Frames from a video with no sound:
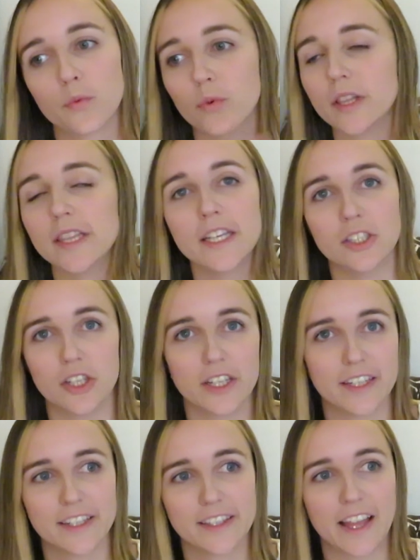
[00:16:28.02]

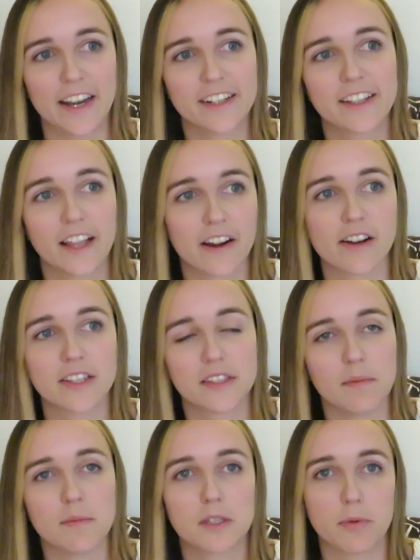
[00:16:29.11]
religion that Clara
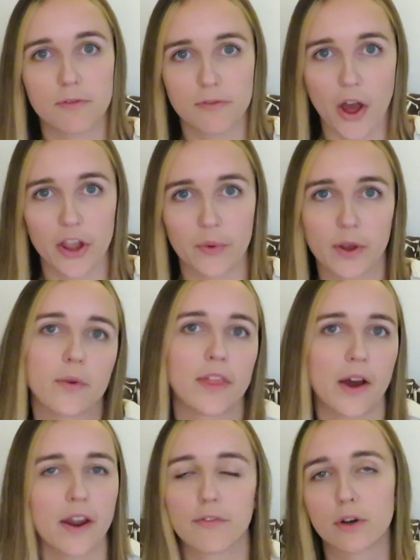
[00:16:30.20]
seems to be following
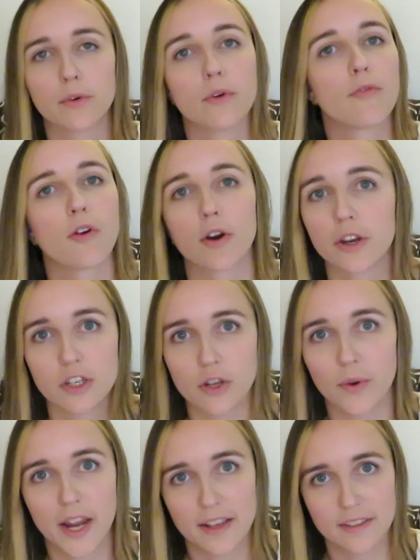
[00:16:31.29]
without ever referring to
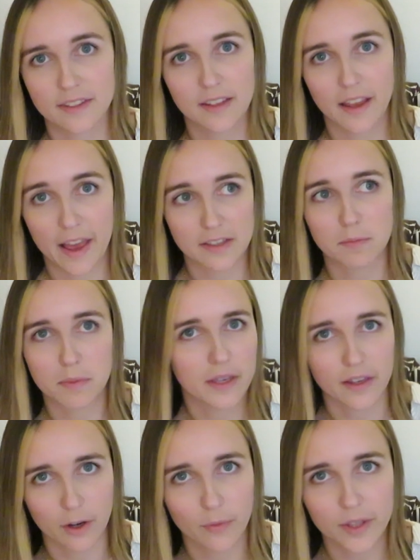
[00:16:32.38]
it as
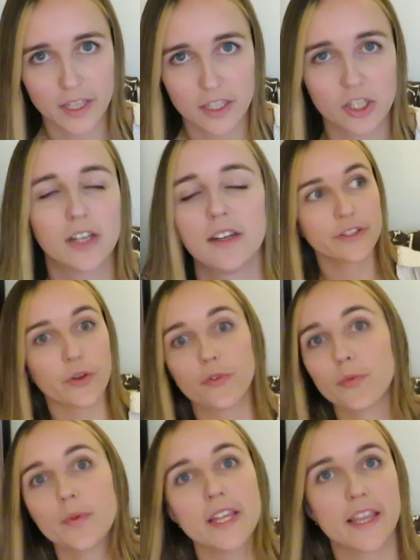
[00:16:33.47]
being a religion? So
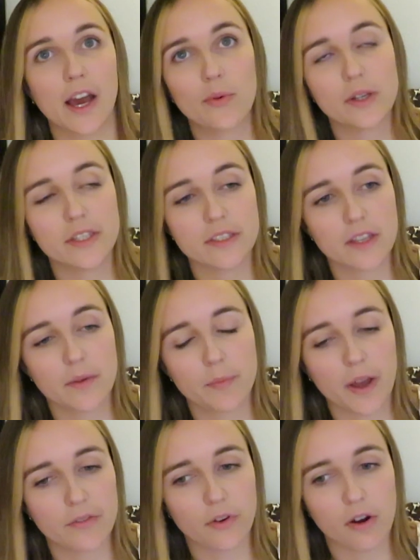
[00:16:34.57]
for me, that was
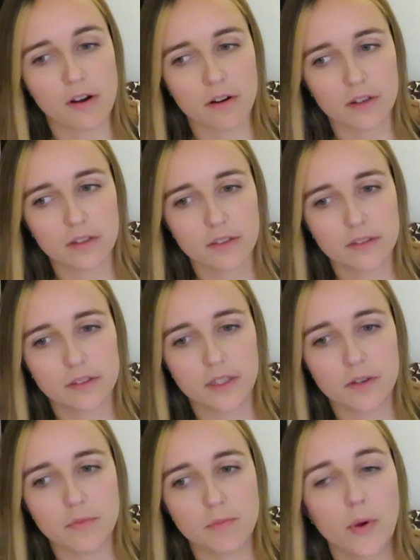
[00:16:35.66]
by far
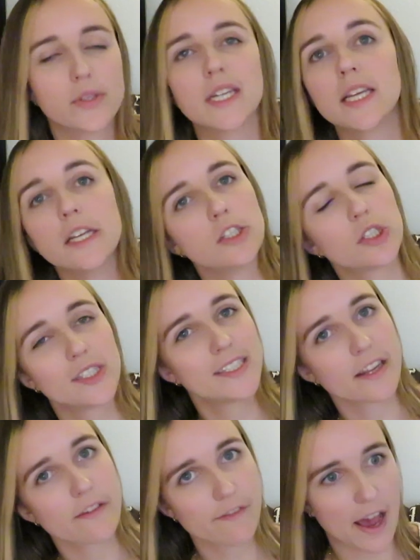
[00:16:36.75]
the most
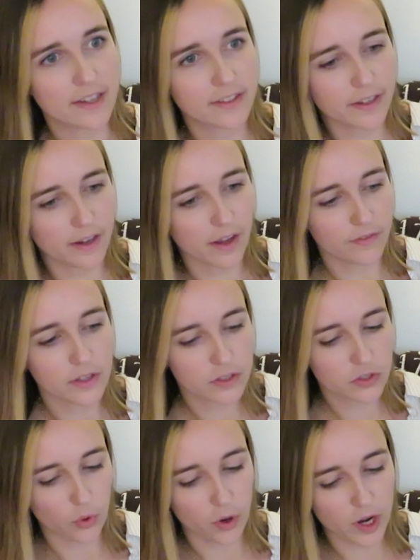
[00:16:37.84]
interesting facet of the
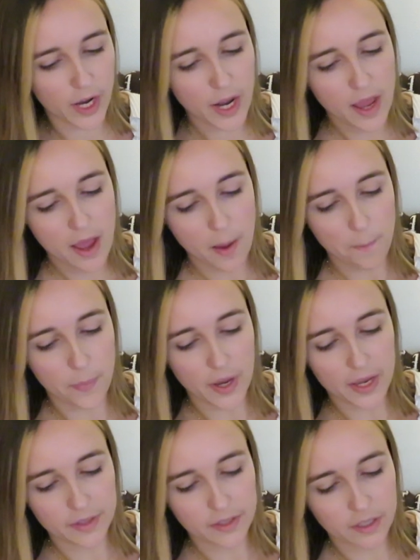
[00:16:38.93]
story.
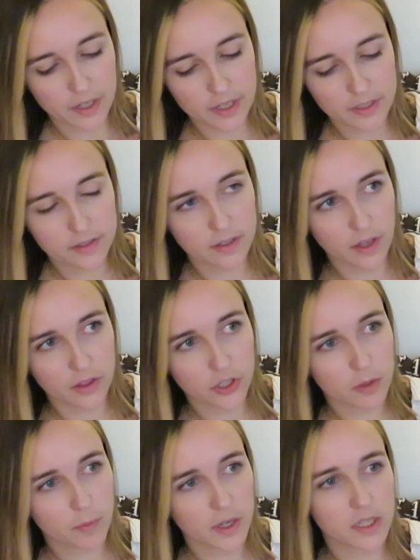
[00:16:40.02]
But there is a
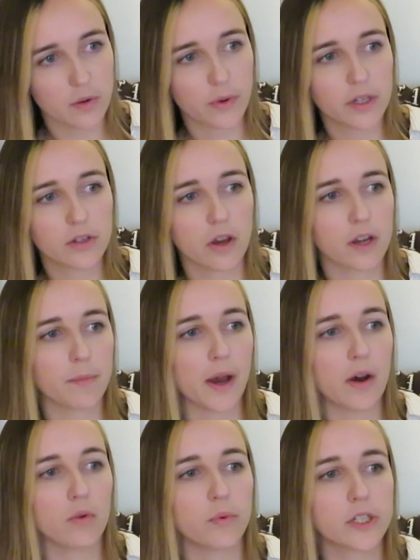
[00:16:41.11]
third part that I want to talk
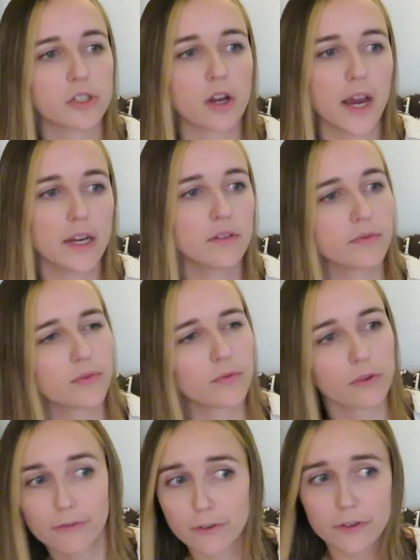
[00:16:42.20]
about, which kind of
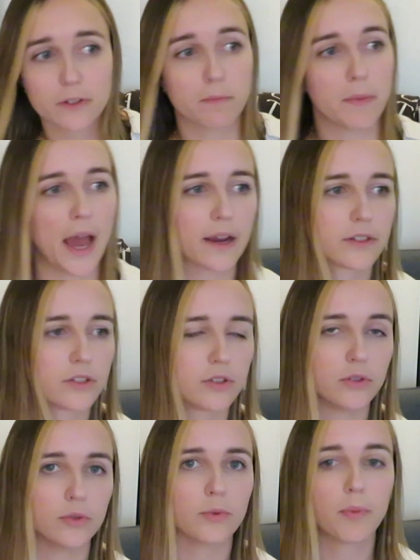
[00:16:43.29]
refers back
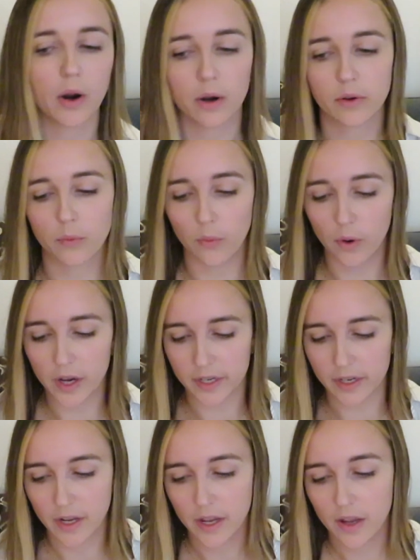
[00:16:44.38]
to part
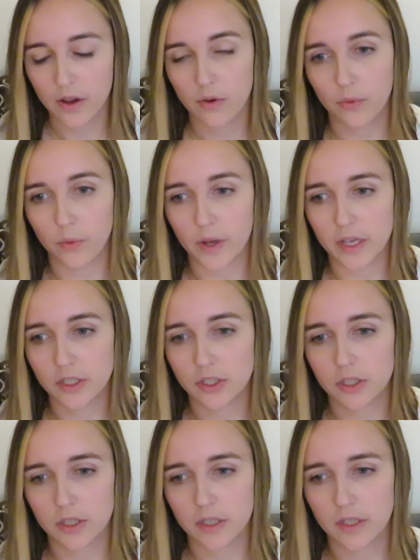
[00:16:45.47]
one,
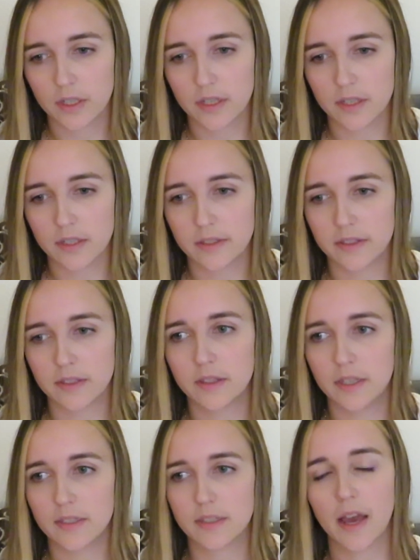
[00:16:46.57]
which is
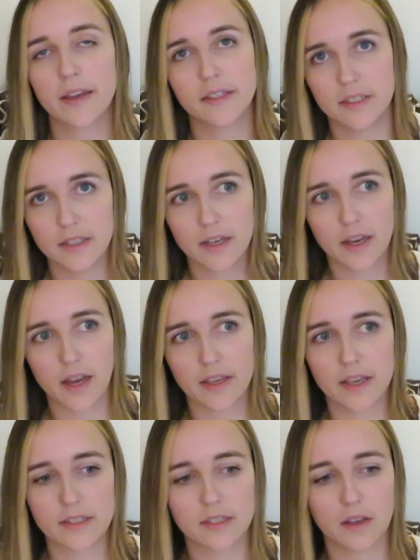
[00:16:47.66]
this idea, I
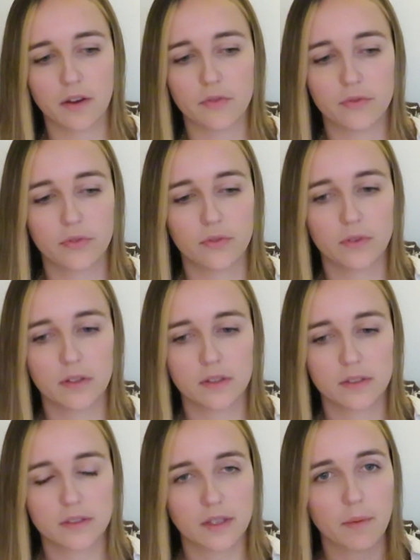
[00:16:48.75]
guess, of
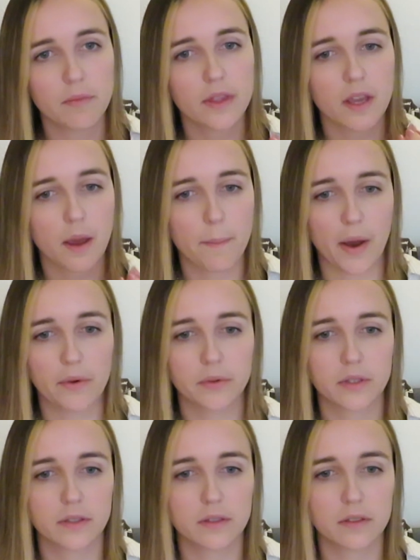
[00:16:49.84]
something
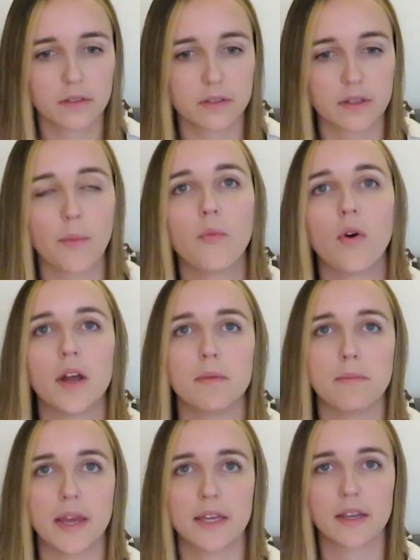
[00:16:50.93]
about
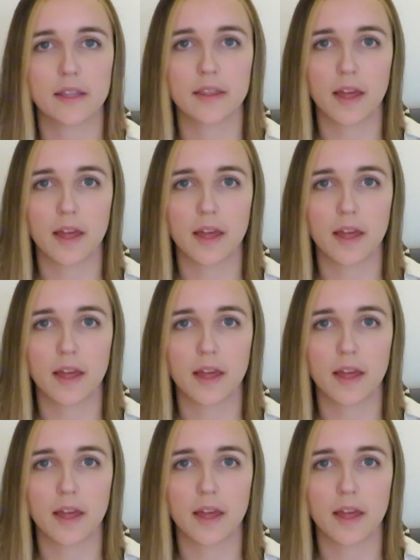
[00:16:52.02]
someone making